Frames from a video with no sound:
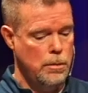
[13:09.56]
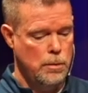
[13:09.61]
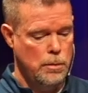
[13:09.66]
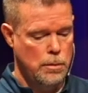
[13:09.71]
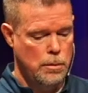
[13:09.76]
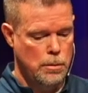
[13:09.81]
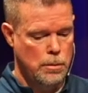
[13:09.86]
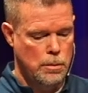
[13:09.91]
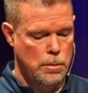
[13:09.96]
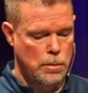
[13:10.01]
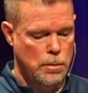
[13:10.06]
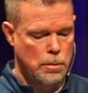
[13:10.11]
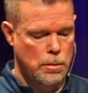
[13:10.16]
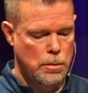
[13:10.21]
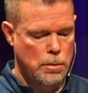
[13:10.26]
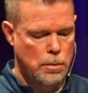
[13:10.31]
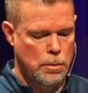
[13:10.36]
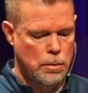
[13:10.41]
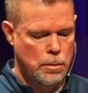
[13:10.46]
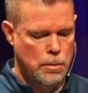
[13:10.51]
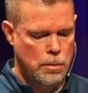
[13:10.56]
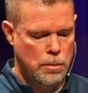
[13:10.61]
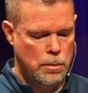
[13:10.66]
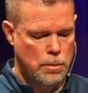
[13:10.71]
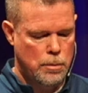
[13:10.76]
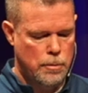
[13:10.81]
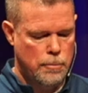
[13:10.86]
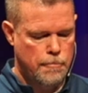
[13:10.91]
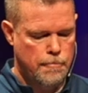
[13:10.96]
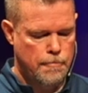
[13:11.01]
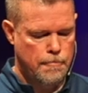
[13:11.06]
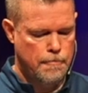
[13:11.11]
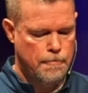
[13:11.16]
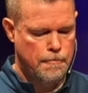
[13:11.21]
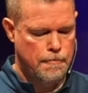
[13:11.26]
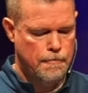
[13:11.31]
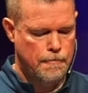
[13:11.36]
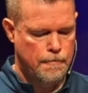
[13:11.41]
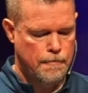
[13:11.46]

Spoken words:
No one is speaking in this clip.